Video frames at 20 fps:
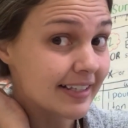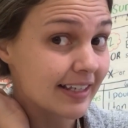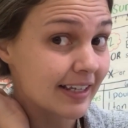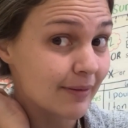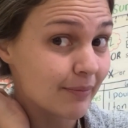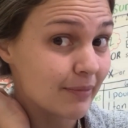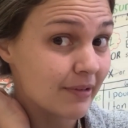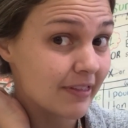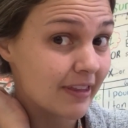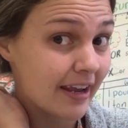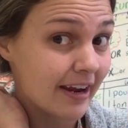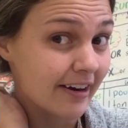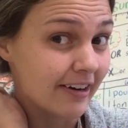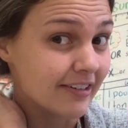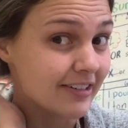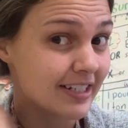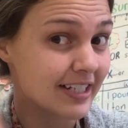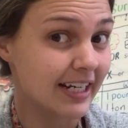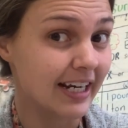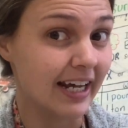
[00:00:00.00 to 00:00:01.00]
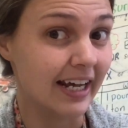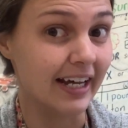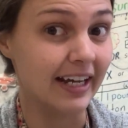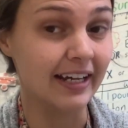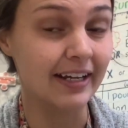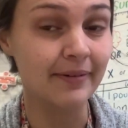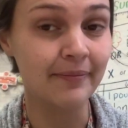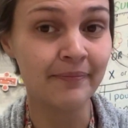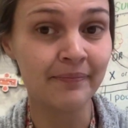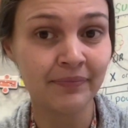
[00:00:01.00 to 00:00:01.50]
clip in the hair
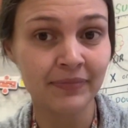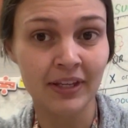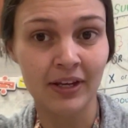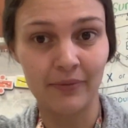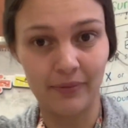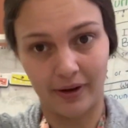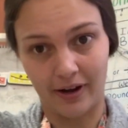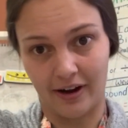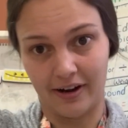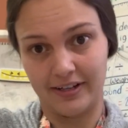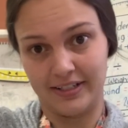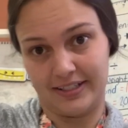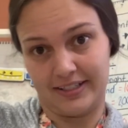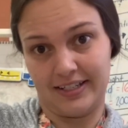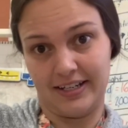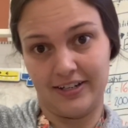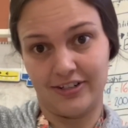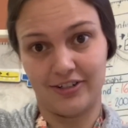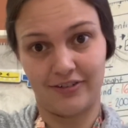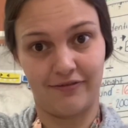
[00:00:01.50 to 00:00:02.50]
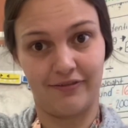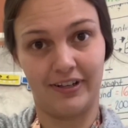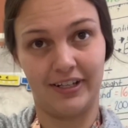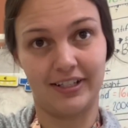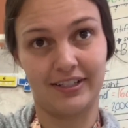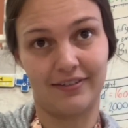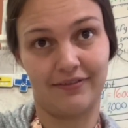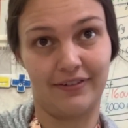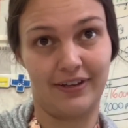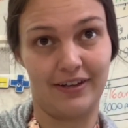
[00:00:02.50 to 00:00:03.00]
today. We got a Stitch
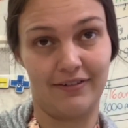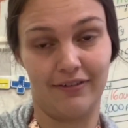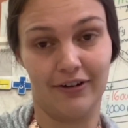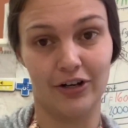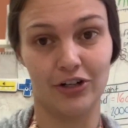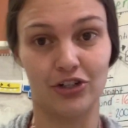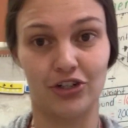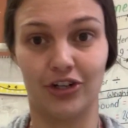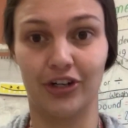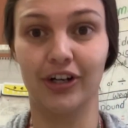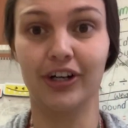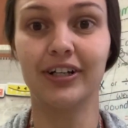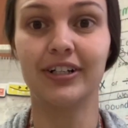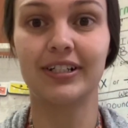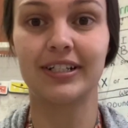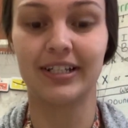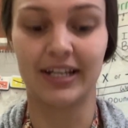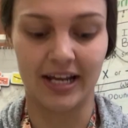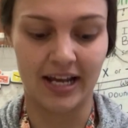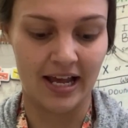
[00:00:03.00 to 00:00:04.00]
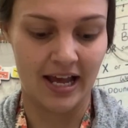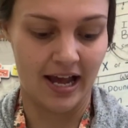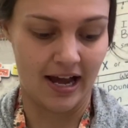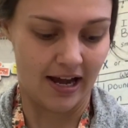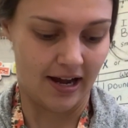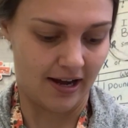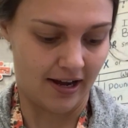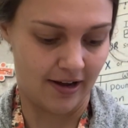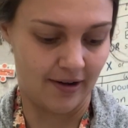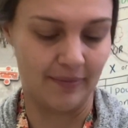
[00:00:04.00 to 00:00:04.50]
Fix favorite shirt.
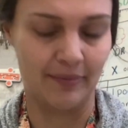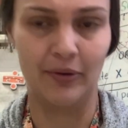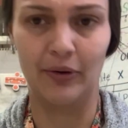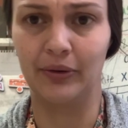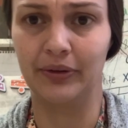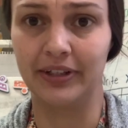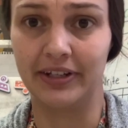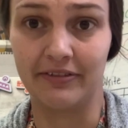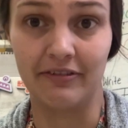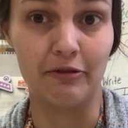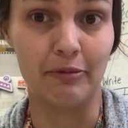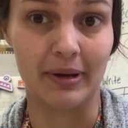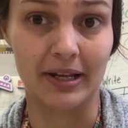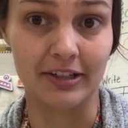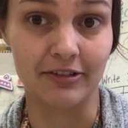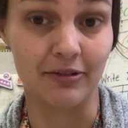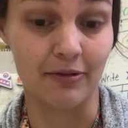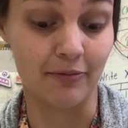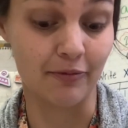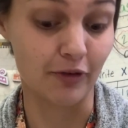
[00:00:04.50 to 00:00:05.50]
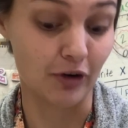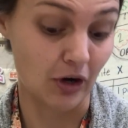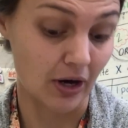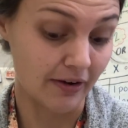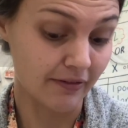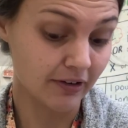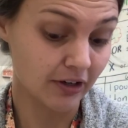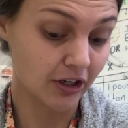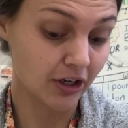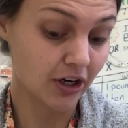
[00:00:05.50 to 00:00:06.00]
Old Navy pants from
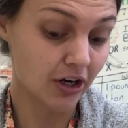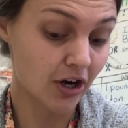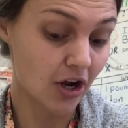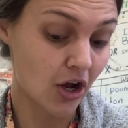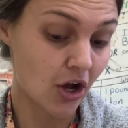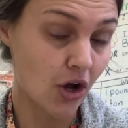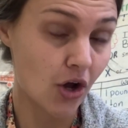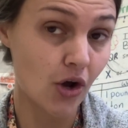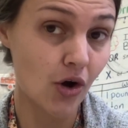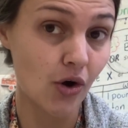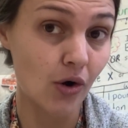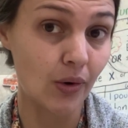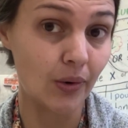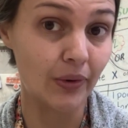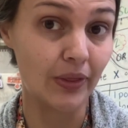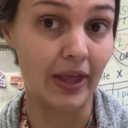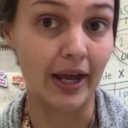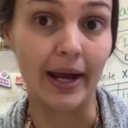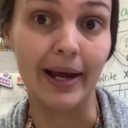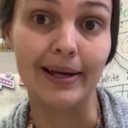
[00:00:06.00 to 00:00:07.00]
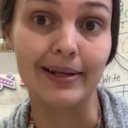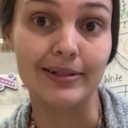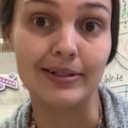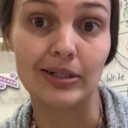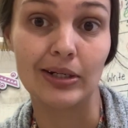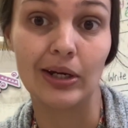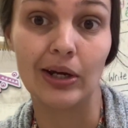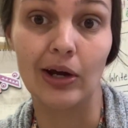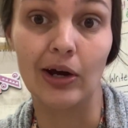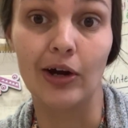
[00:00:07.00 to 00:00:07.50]
forever ago that
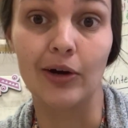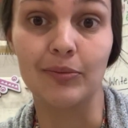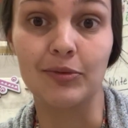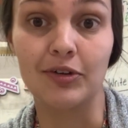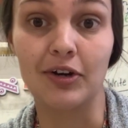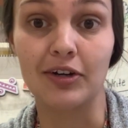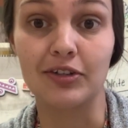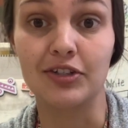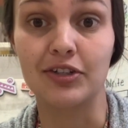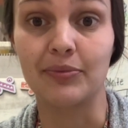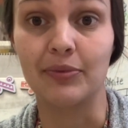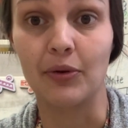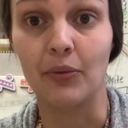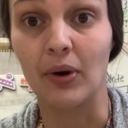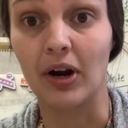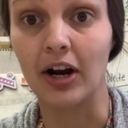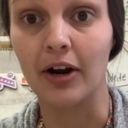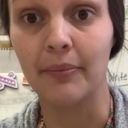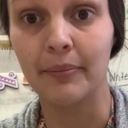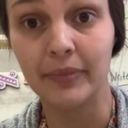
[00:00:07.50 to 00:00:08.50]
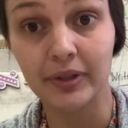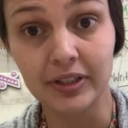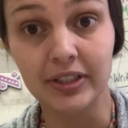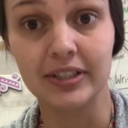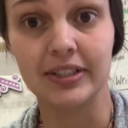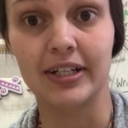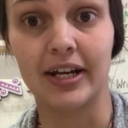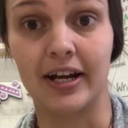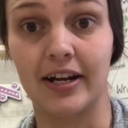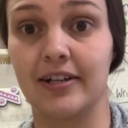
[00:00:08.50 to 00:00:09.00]
you guys see me wear a
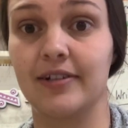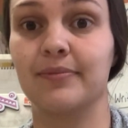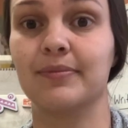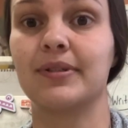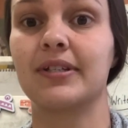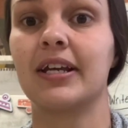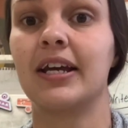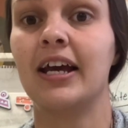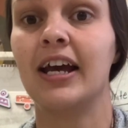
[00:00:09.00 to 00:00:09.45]
million times.